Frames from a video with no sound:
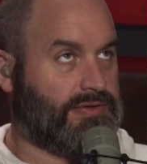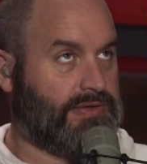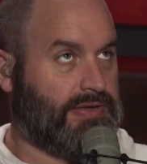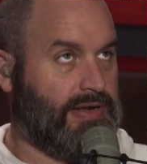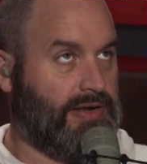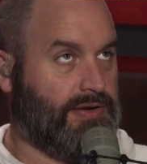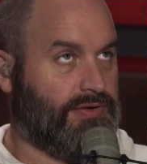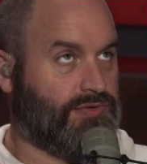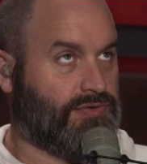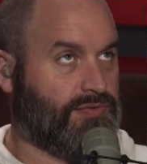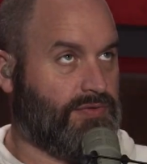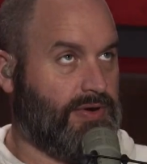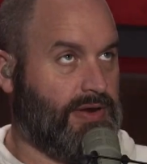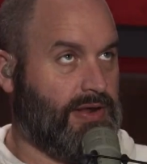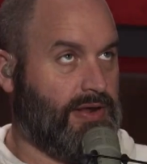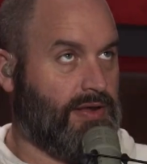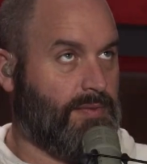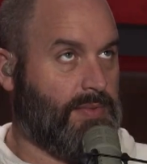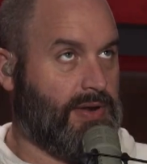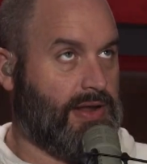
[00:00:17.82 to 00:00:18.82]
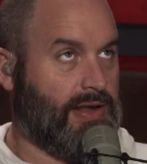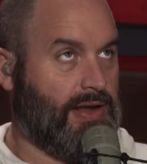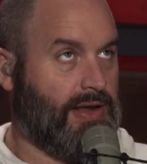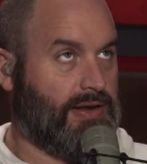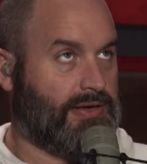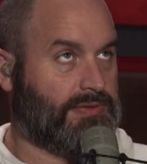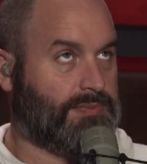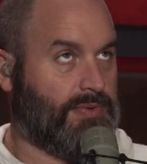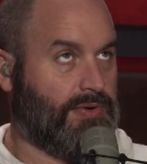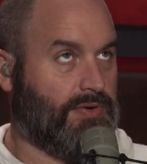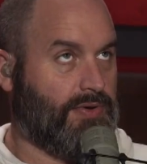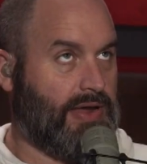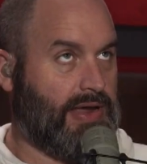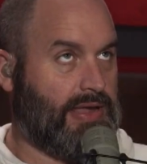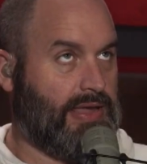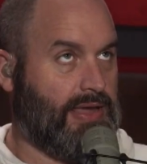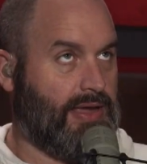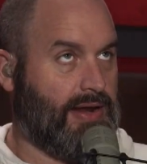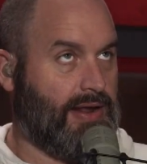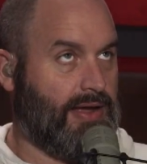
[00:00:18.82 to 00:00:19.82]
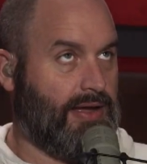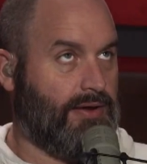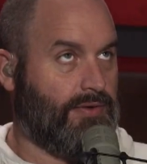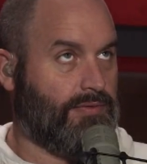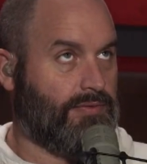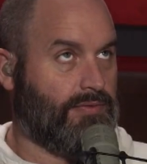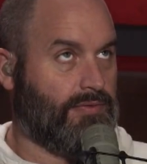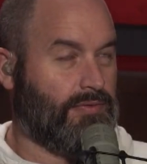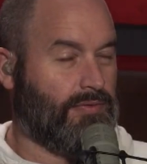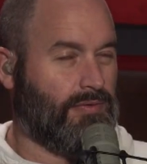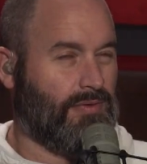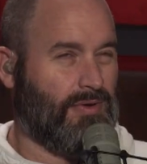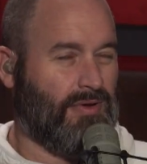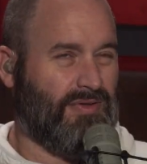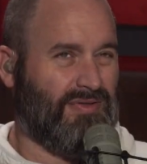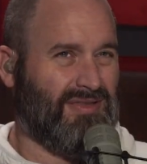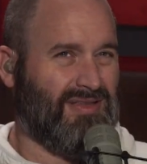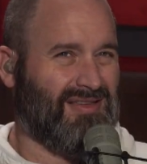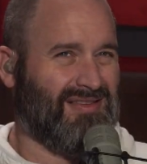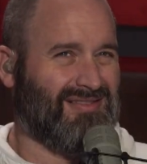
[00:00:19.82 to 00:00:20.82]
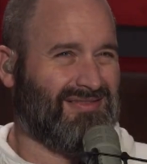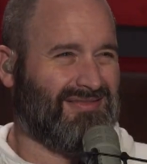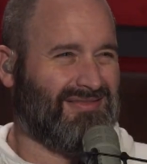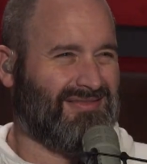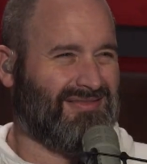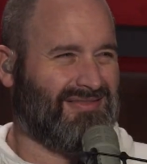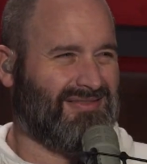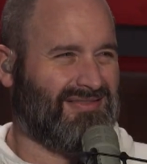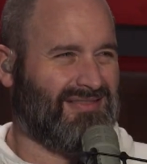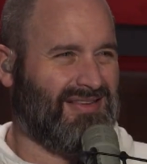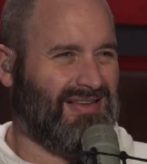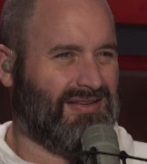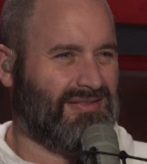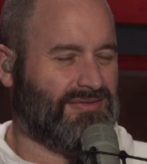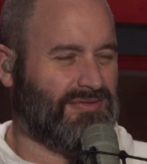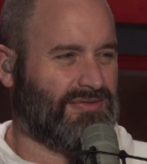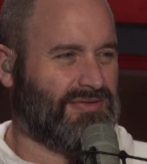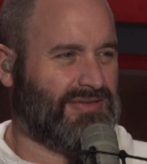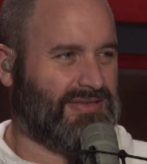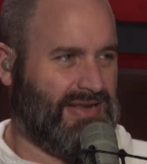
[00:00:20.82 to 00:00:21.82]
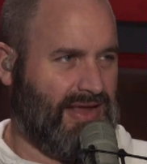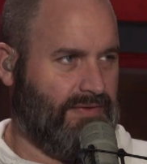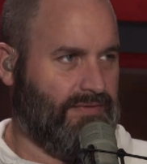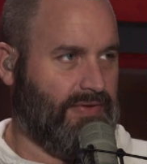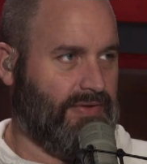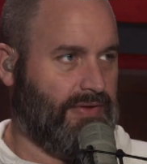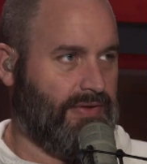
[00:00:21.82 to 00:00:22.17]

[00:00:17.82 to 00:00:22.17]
Is the injury. I'm in the hospital. I get out on the 6th or 7th.